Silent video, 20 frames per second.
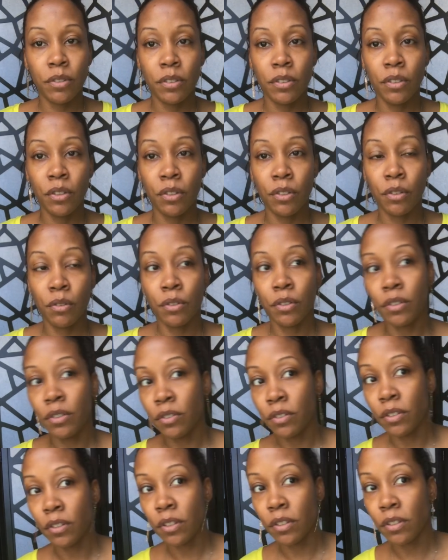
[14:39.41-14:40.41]
You know,
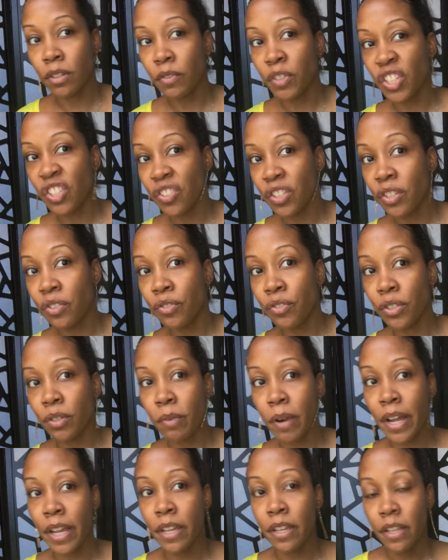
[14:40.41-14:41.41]
because everything is energy,
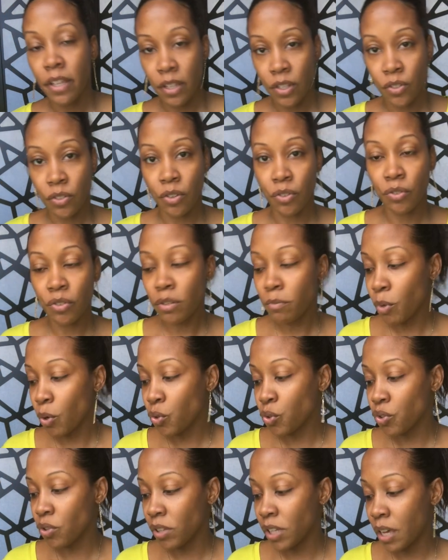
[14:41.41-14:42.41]
right? It starts on the
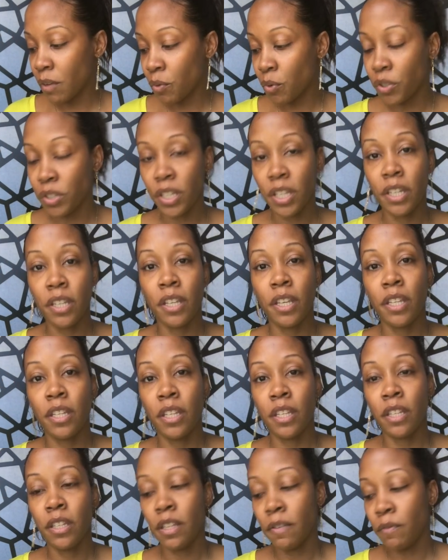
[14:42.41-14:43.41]
emotional level, and then
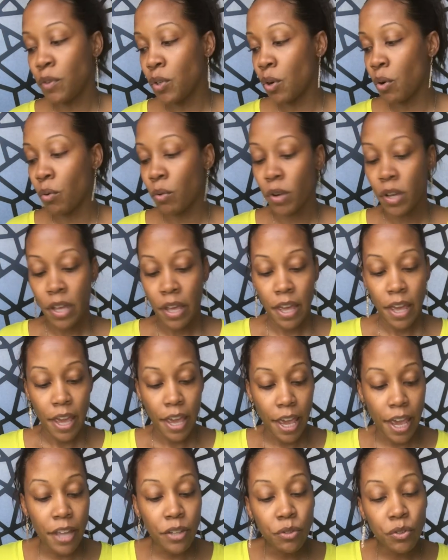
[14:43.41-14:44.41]
if you don't
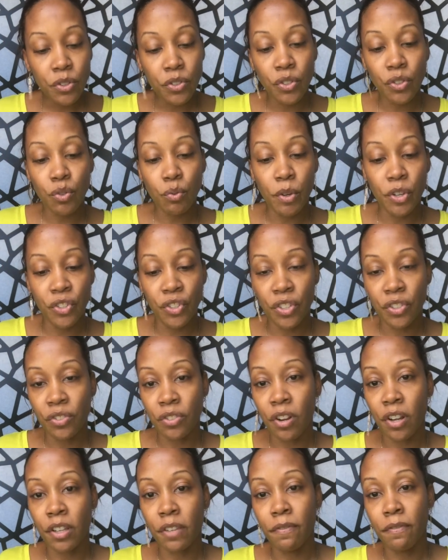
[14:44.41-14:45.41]
handle the situation,
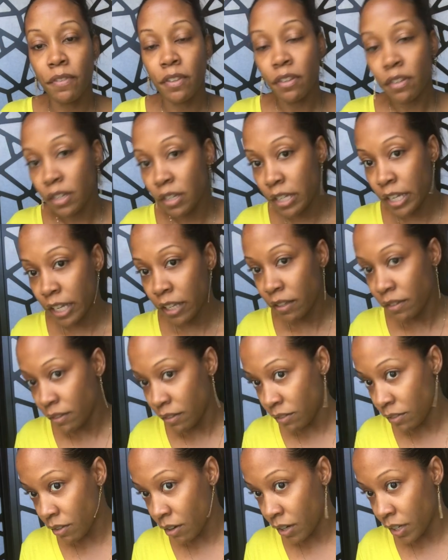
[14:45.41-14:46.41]
start
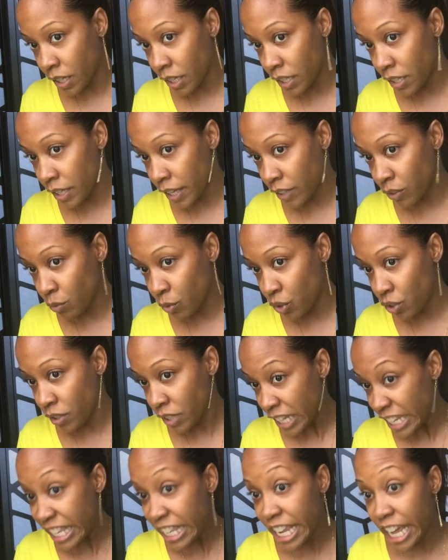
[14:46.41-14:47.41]

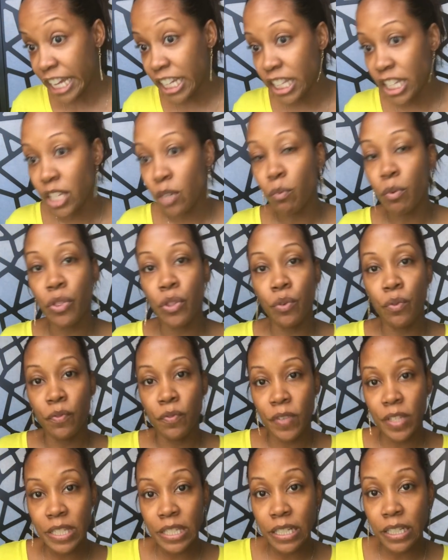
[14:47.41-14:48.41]
connecting with you
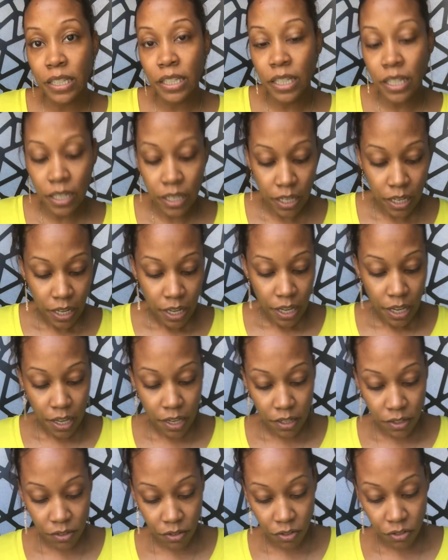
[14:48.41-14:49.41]
physically,
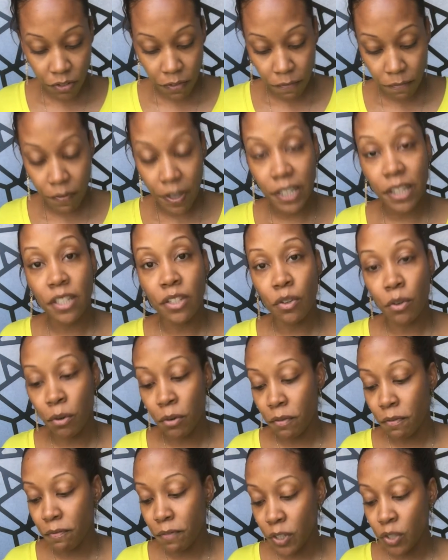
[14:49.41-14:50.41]
and it starts affecting
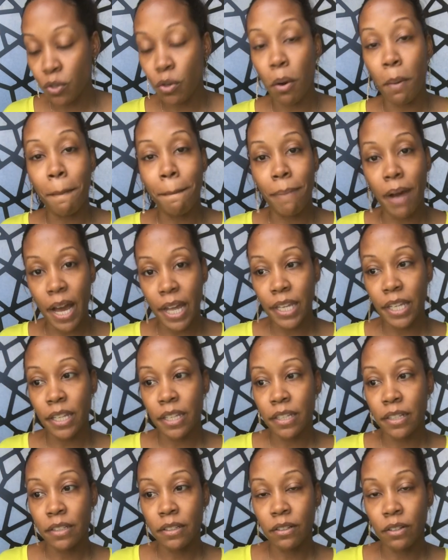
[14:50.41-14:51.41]
your physical body.
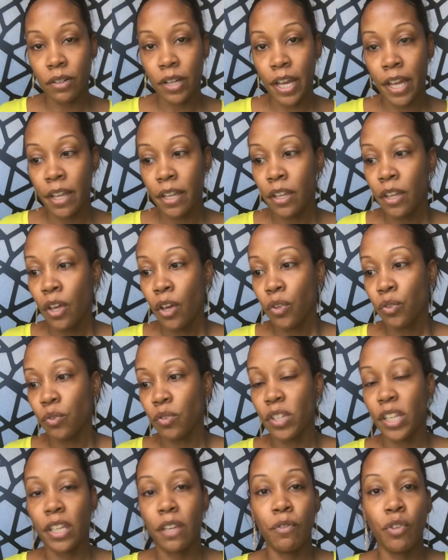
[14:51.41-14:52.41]
Okay, so
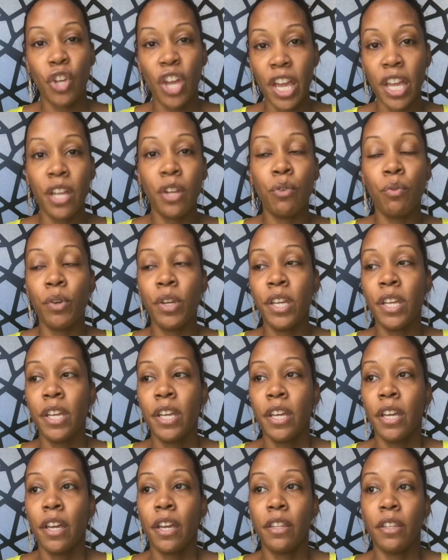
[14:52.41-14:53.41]
it's like if you're angry,
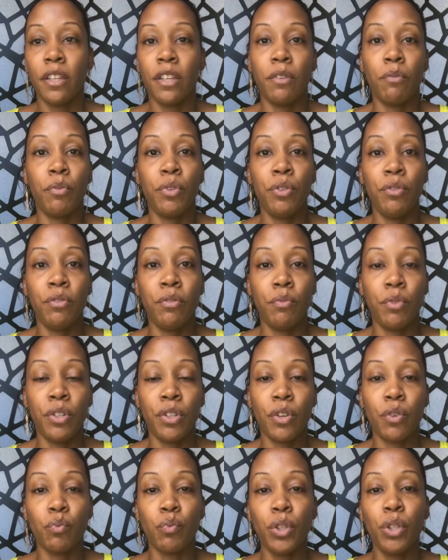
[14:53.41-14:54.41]
and then when you
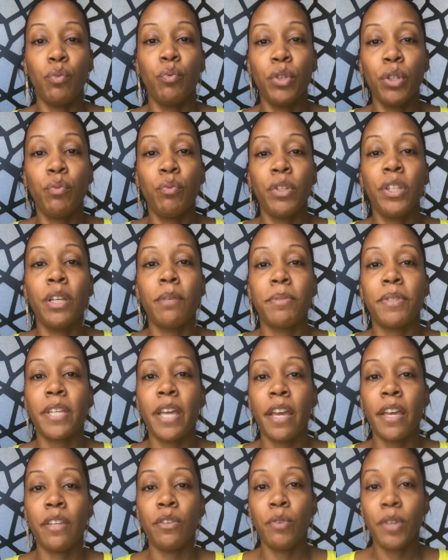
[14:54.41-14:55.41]
get really, really, really
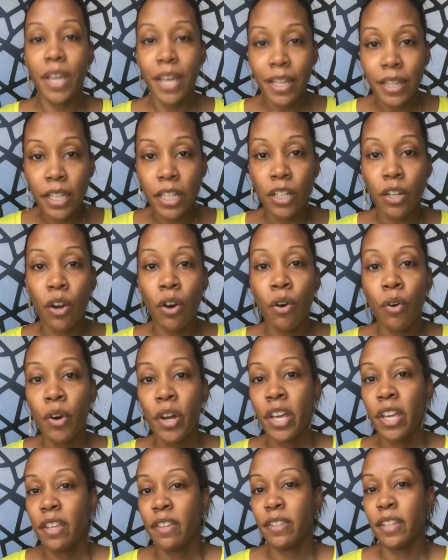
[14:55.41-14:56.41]
upset and you can't let it go,
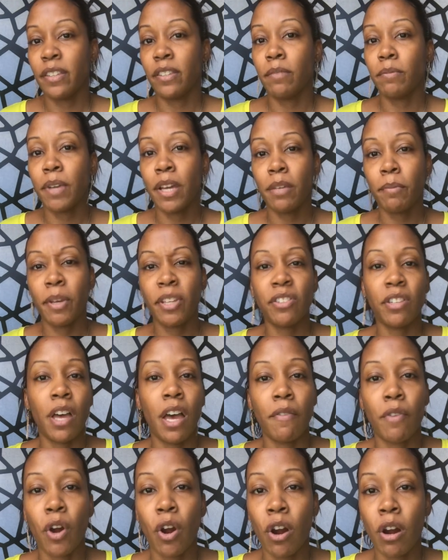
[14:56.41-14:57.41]
it's like sometimes you might start
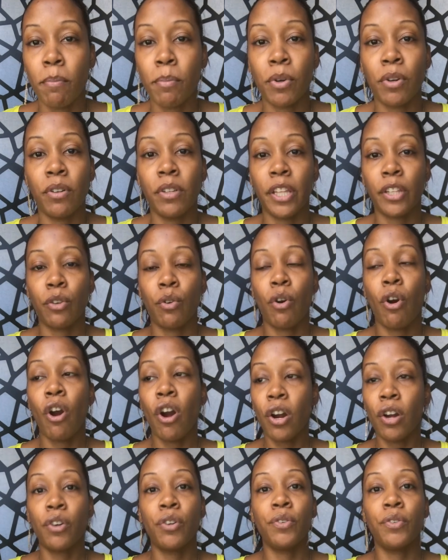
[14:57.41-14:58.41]
having heartburn, like your
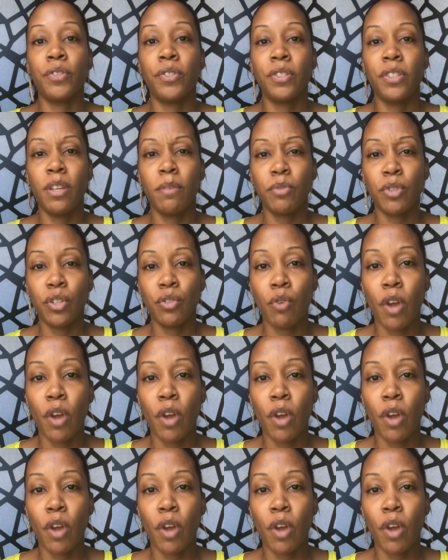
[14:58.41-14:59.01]
heart hurts. You know what I'm saying?